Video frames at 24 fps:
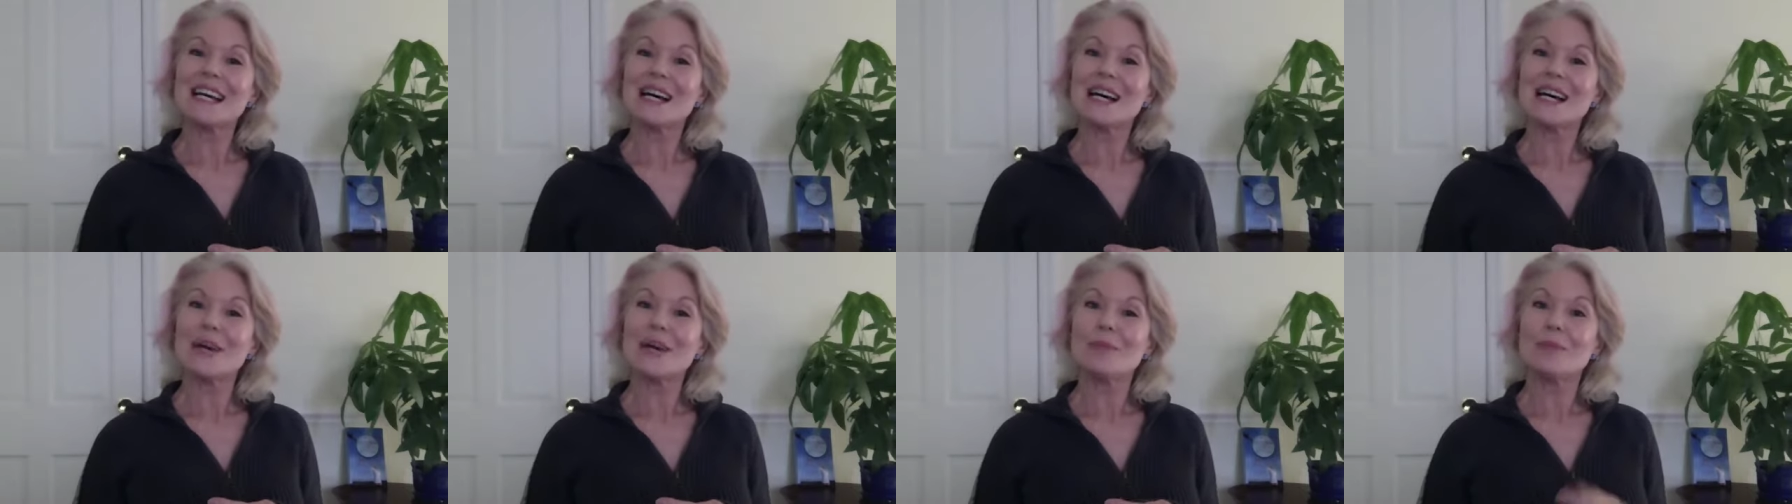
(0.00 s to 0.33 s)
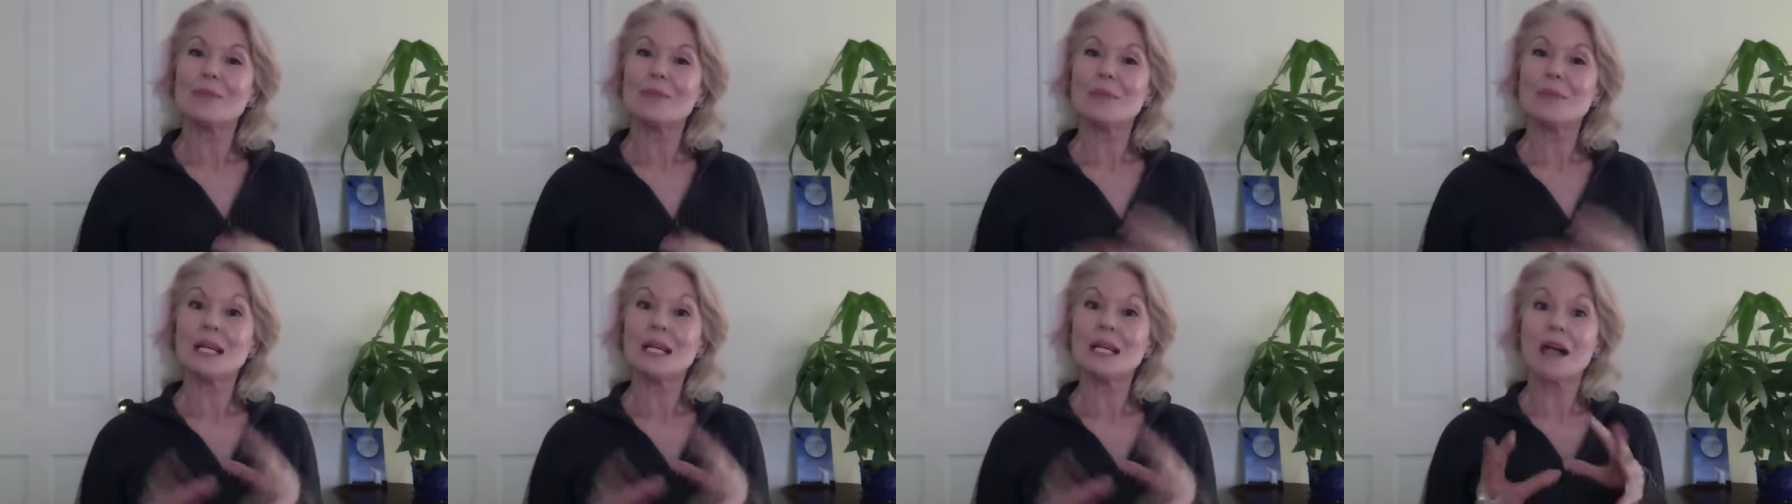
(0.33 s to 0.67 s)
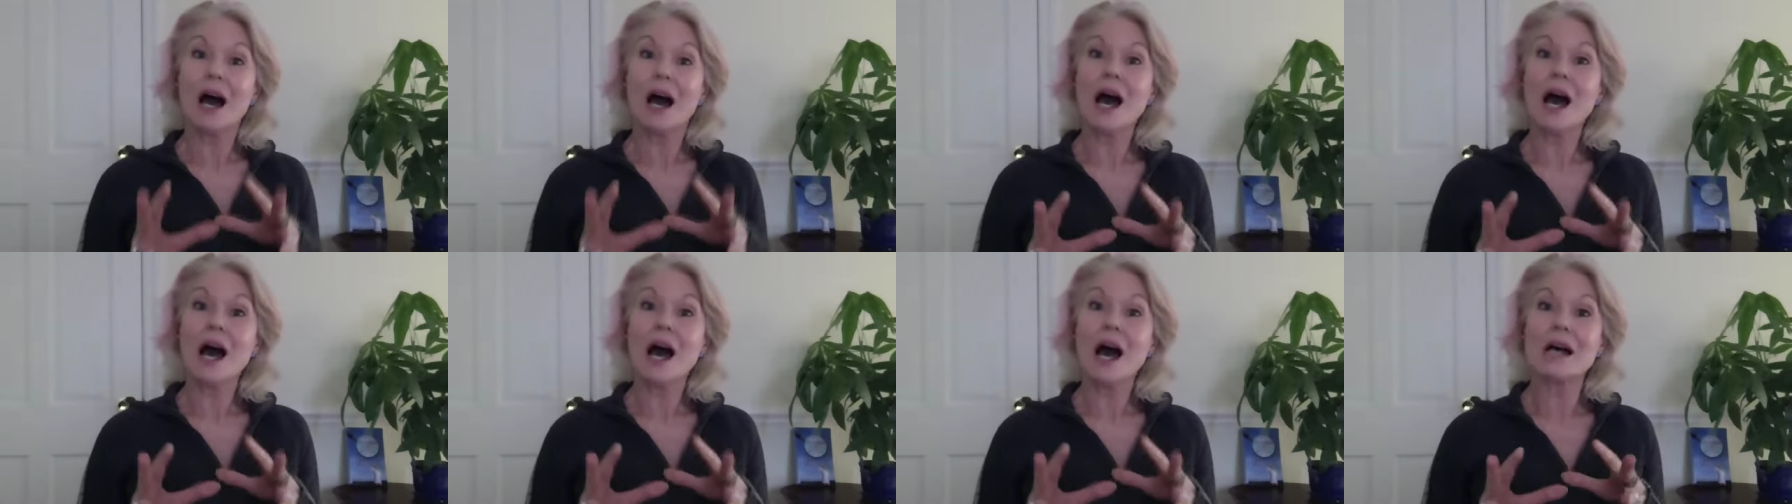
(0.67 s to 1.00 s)

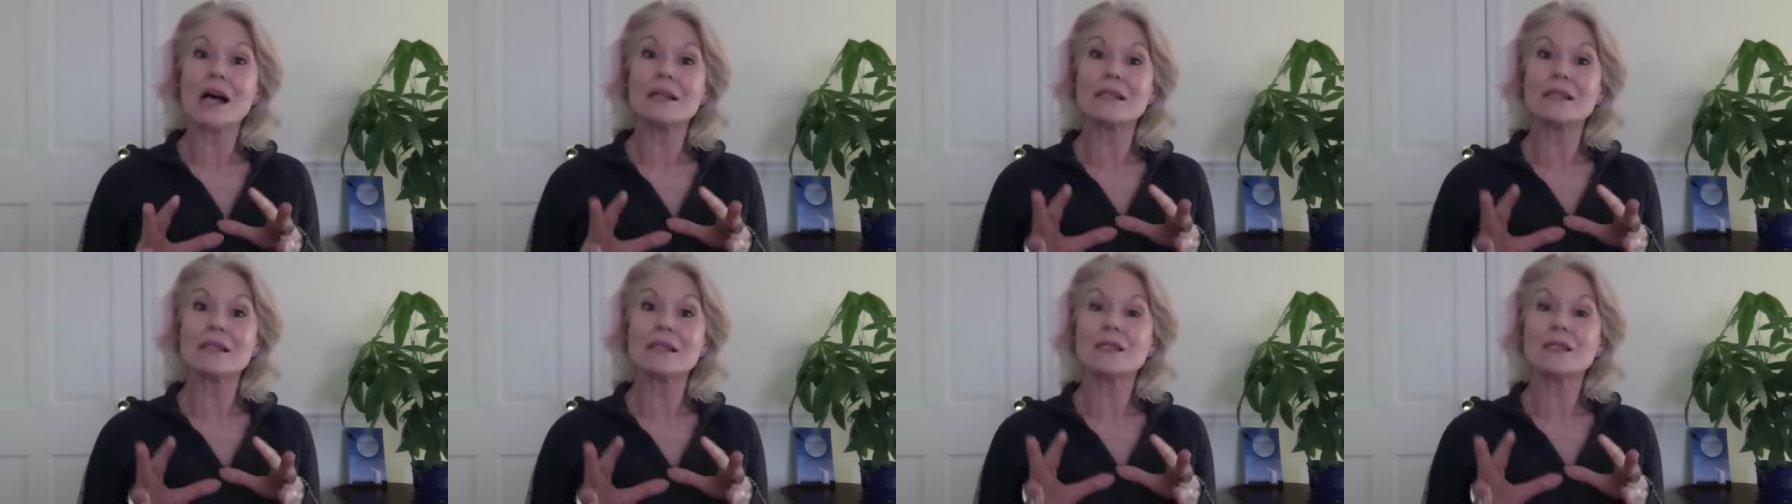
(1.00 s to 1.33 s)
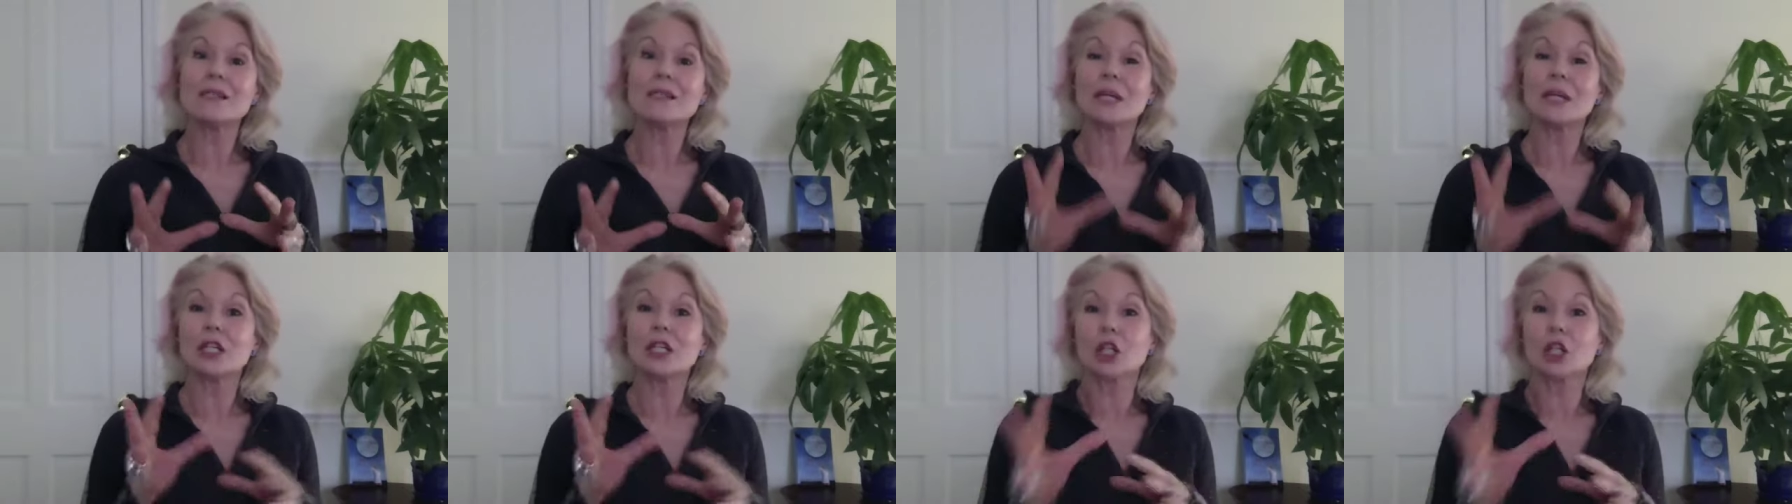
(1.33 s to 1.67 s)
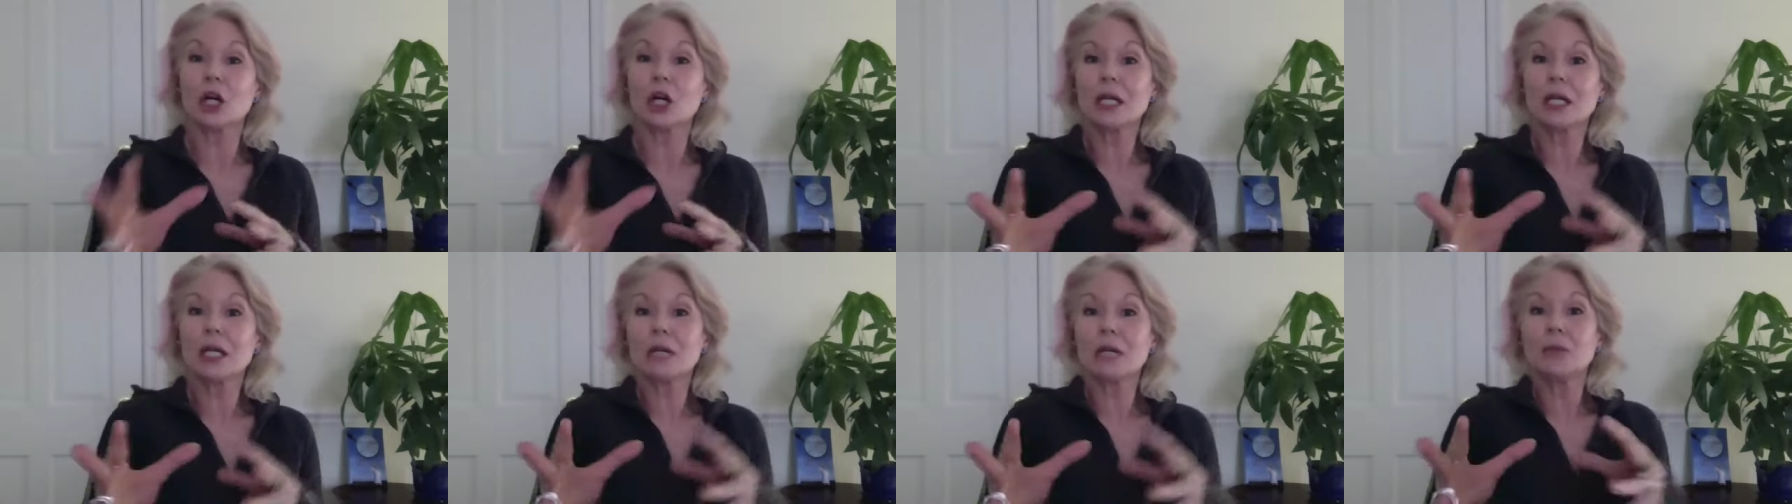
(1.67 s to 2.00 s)
because we
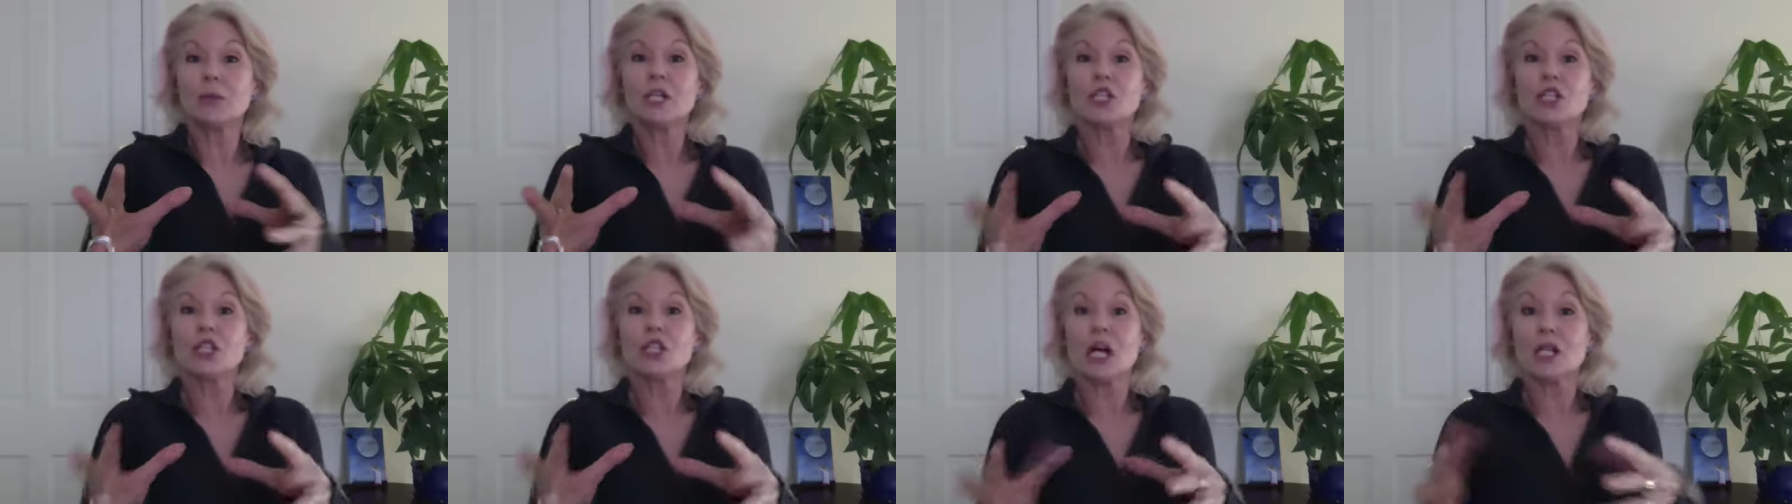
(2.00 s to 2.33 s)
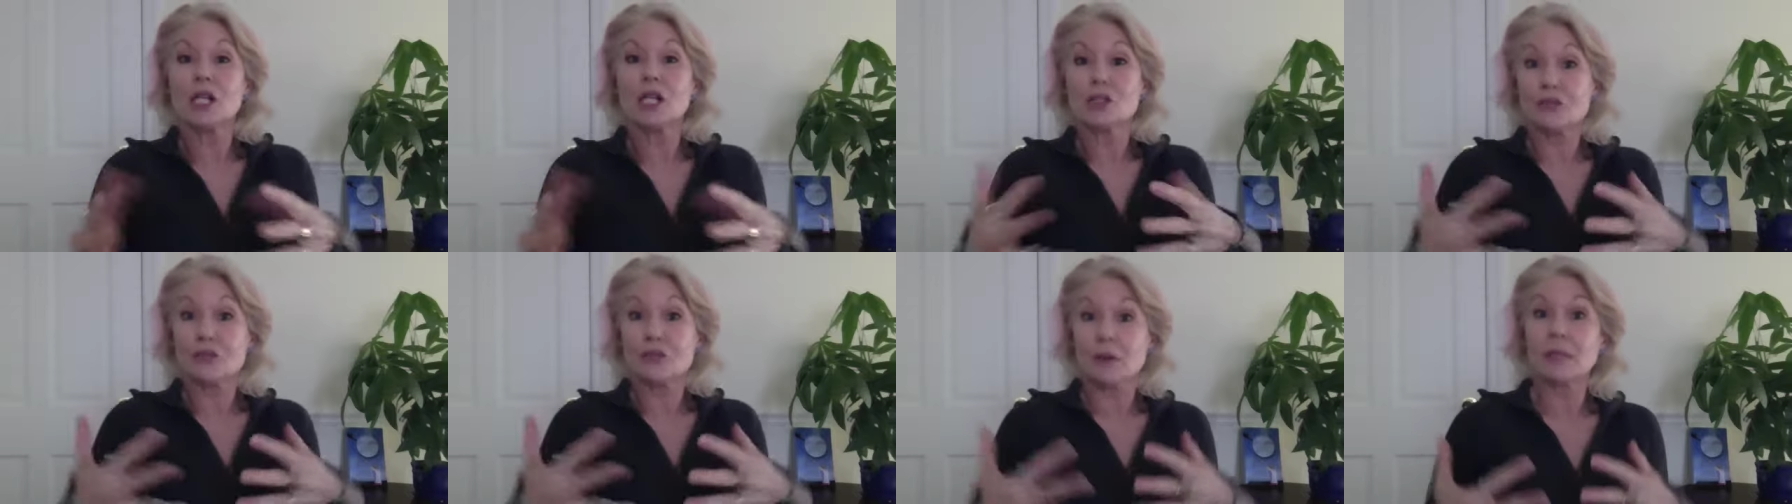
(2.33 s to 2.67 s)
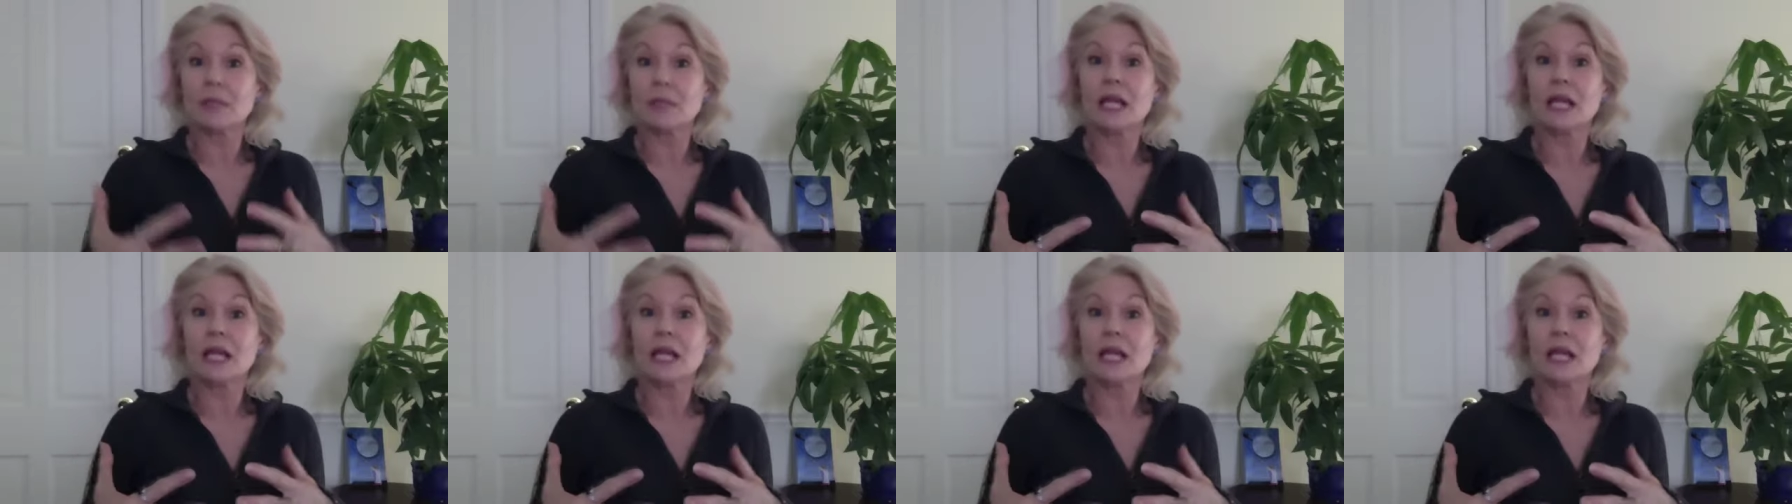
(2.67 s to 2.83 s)
look and we judge from the